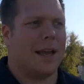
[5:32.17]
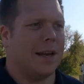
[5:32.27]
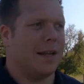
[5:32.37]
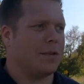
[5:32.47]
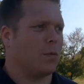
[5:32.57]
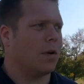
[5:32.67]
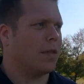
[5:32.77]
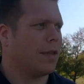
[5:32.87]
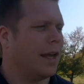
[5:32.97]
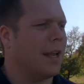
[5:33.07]
and it's
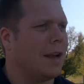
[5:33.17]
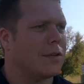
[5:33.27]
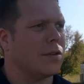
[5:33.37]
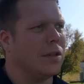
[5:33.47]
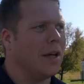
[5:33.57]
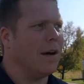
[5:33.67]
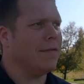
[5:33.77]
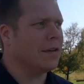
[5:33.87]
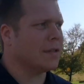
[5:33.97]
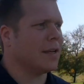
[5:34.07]
worth getting out. So
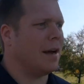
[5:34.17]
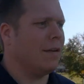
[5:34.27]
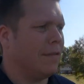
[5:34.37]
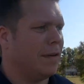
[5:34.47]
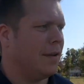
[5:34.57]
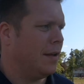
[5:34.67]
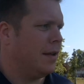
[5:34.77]
love yourself.